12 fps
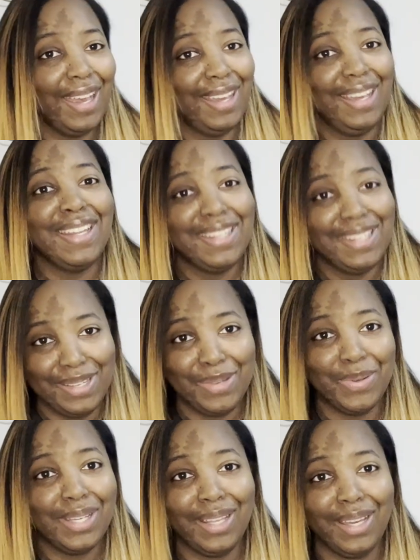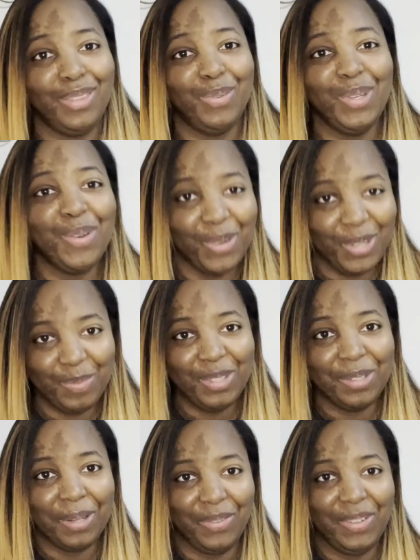a deal and get like a 3-course meal
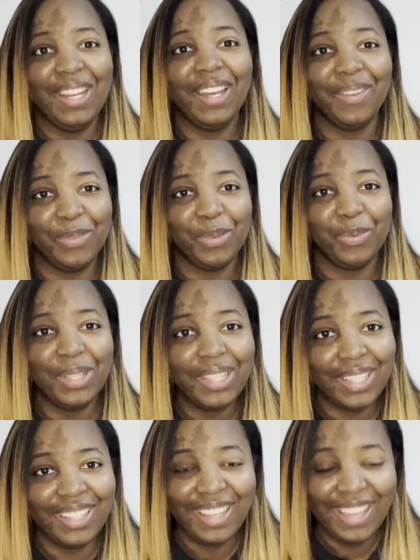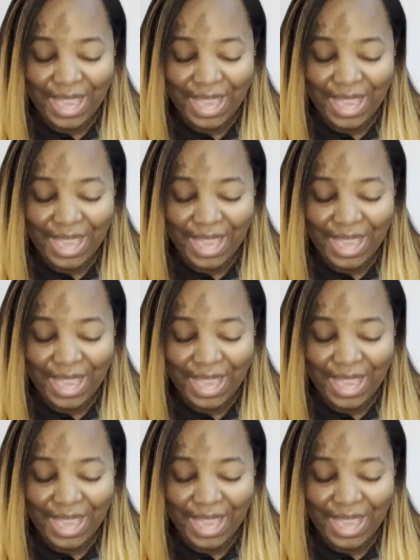every night for a week.